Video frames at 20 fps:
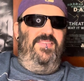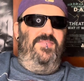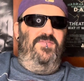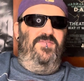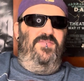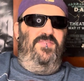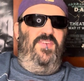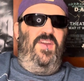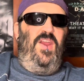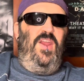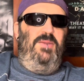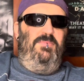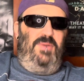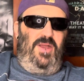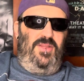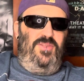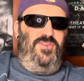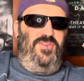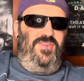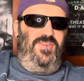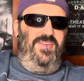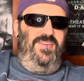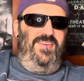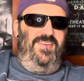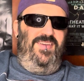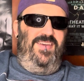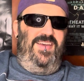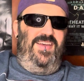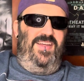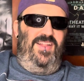very much
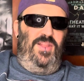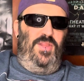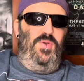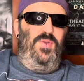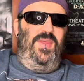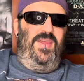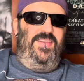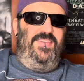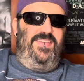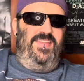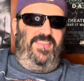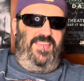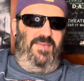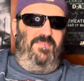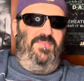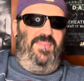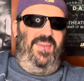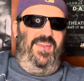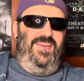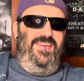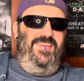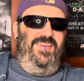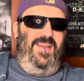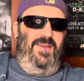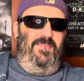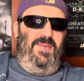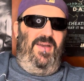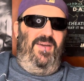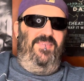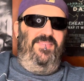alluding to something
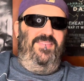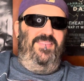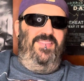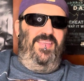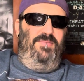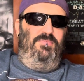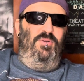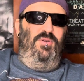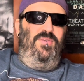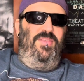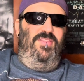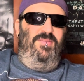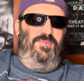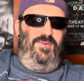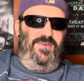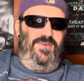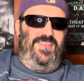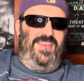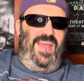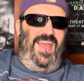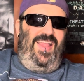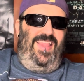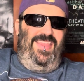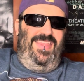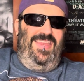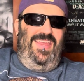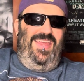about this person's personality.